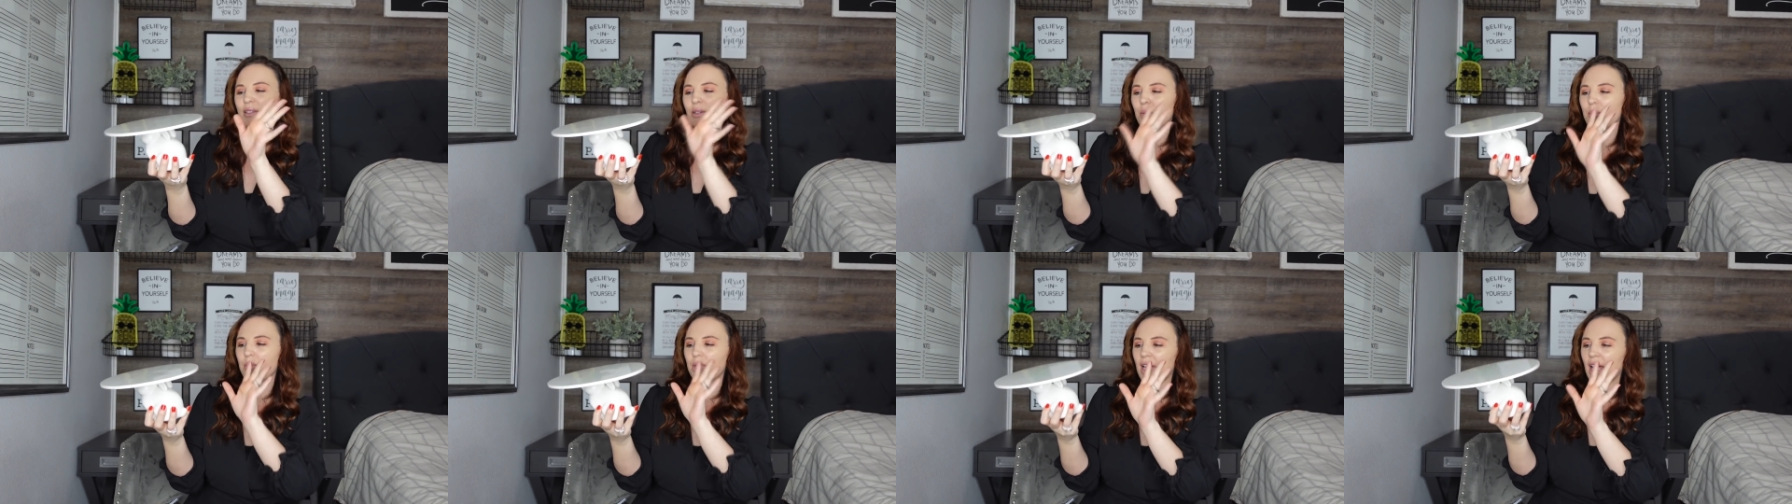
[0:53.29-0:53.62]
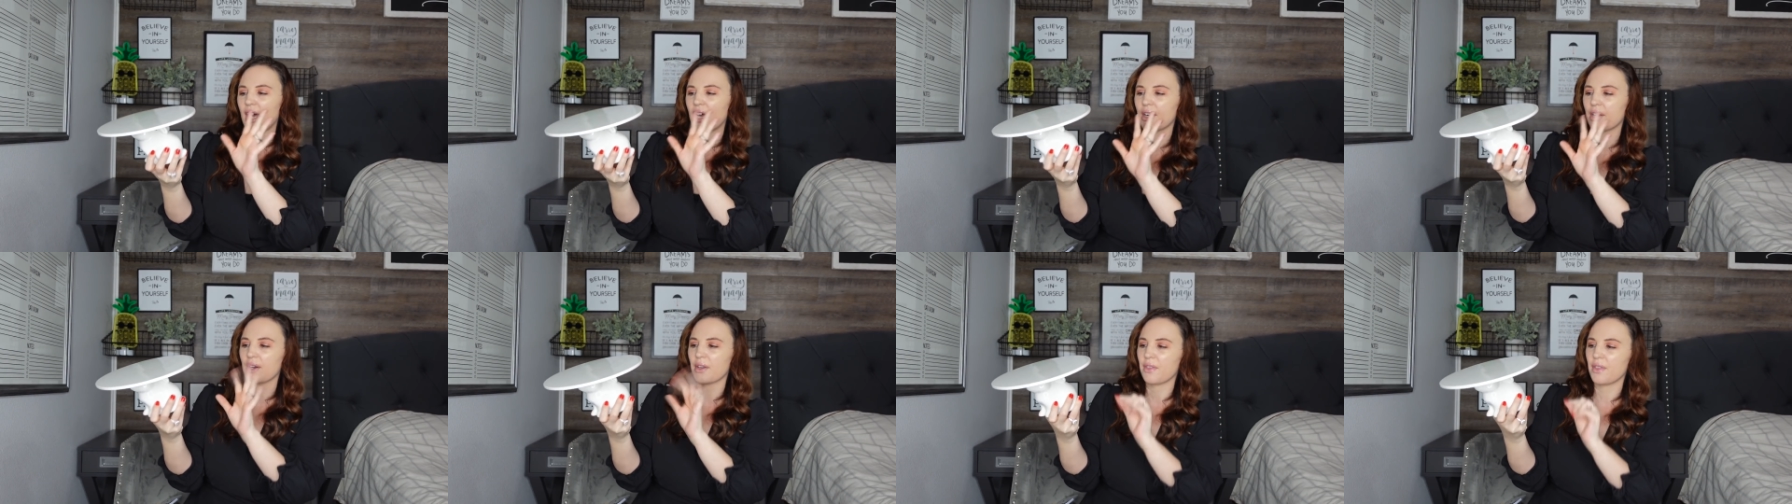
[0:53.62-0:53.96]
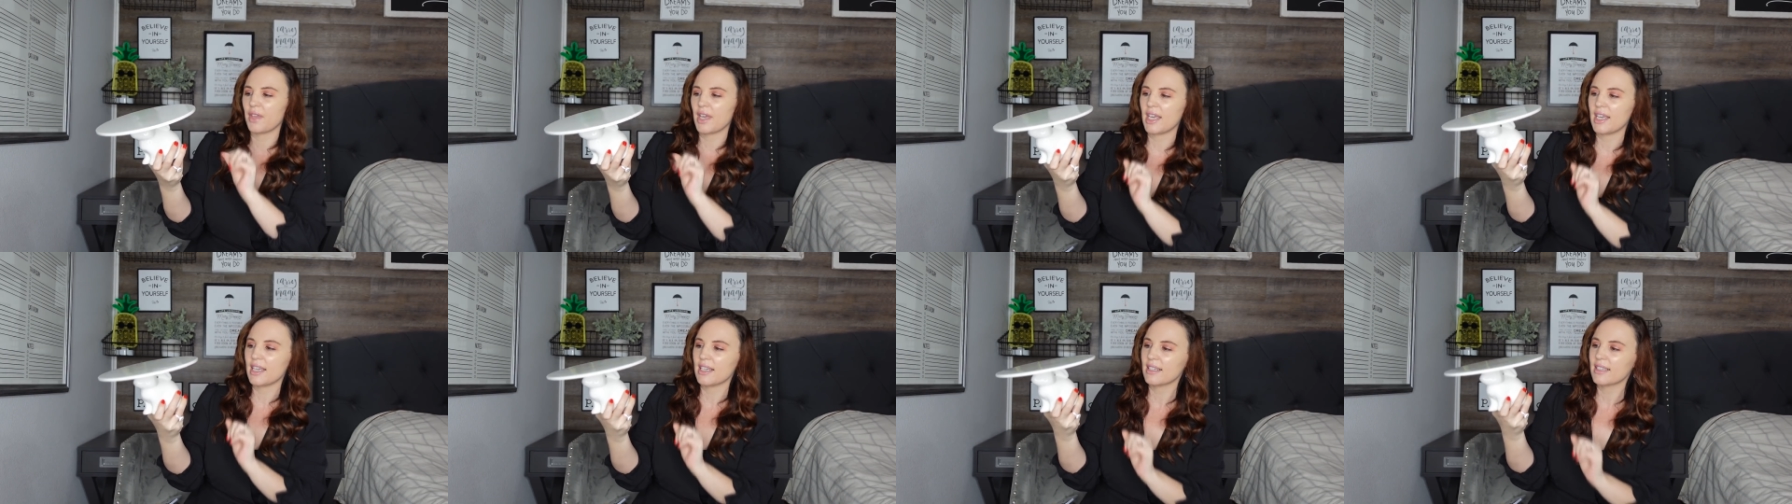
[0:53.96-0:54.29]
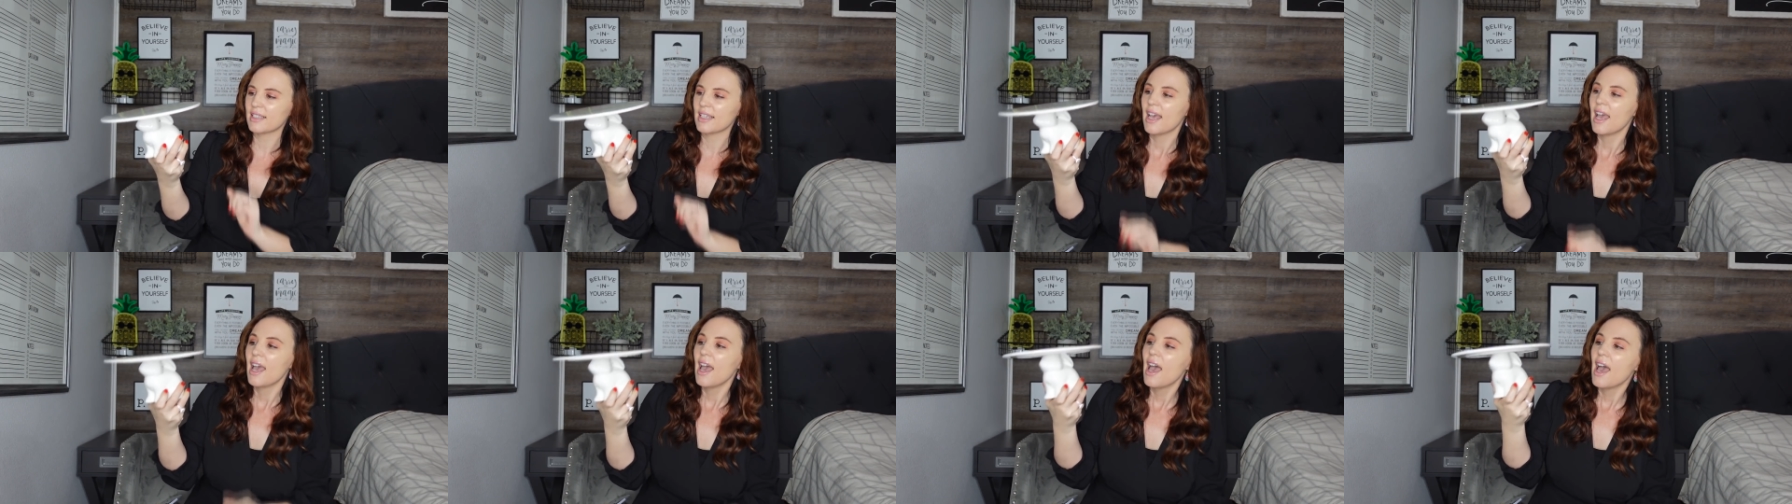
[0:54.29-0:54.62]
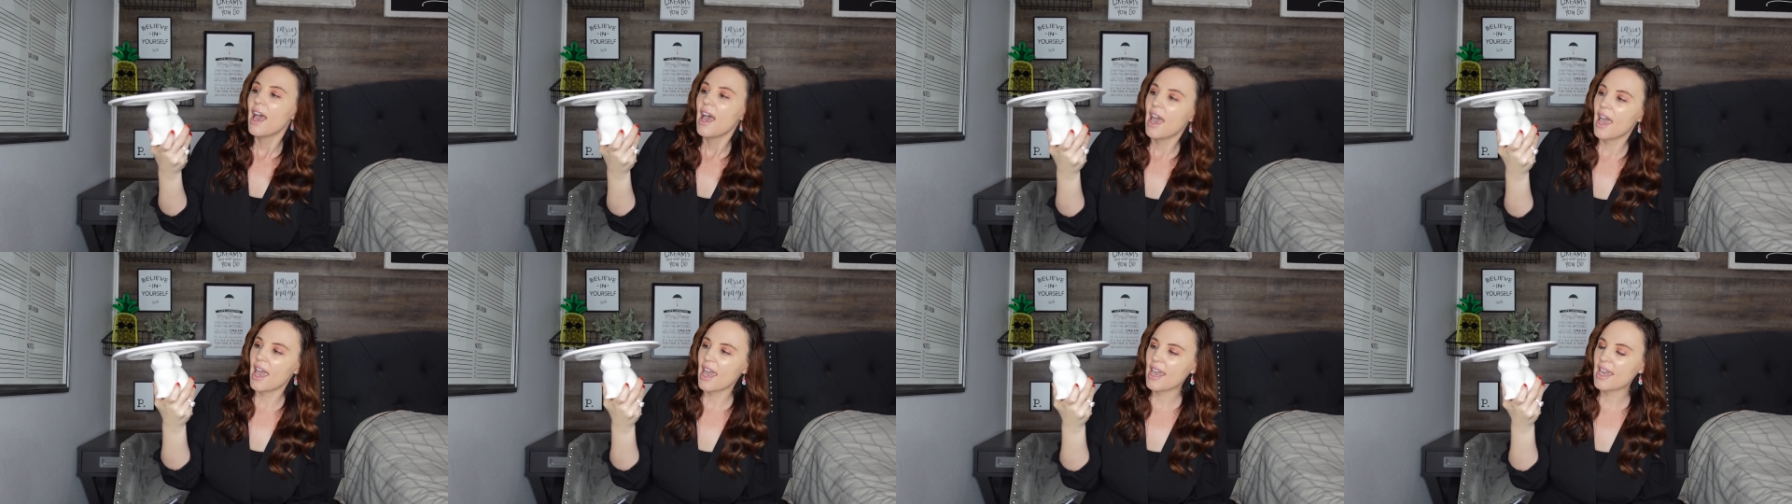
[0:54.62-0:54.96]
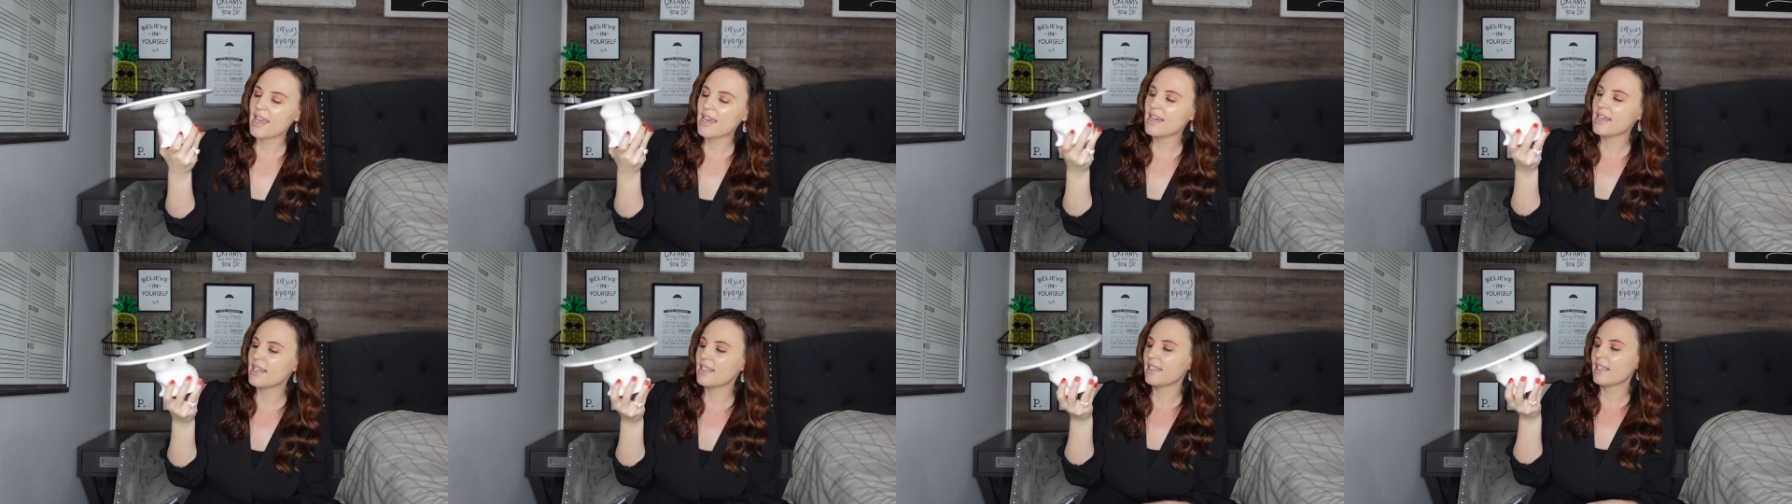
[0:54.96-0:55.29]
little platter things,
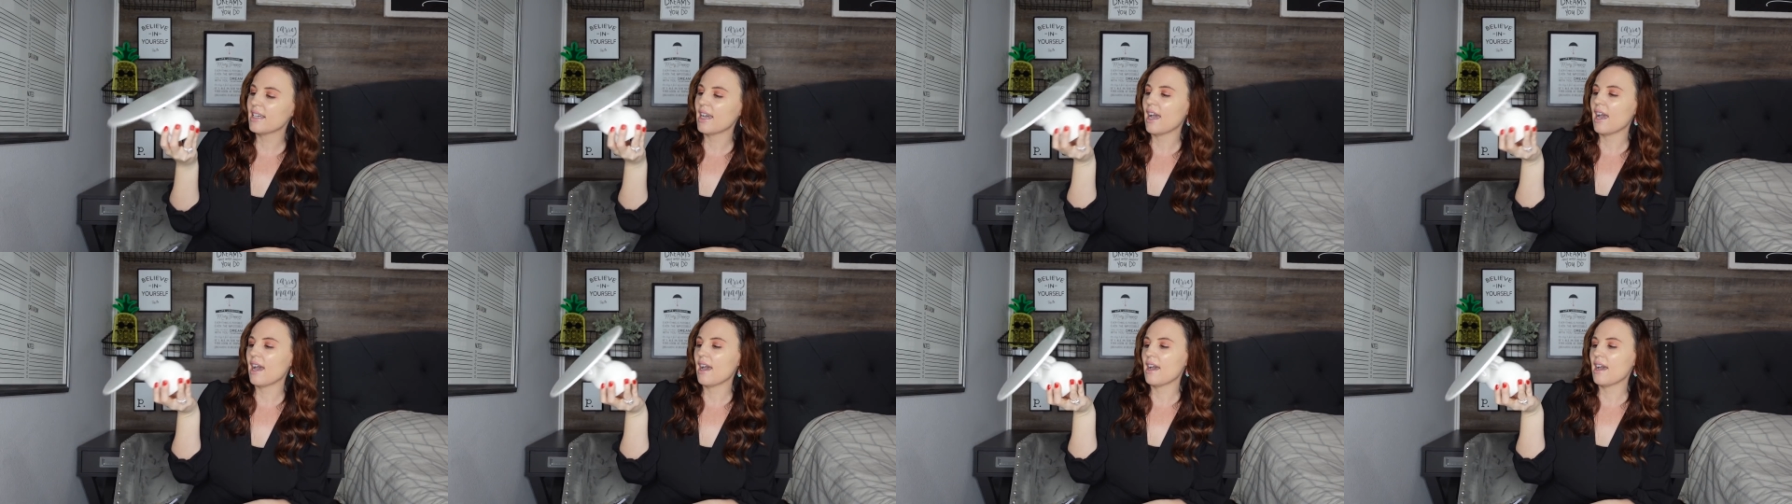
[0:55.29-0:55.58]
and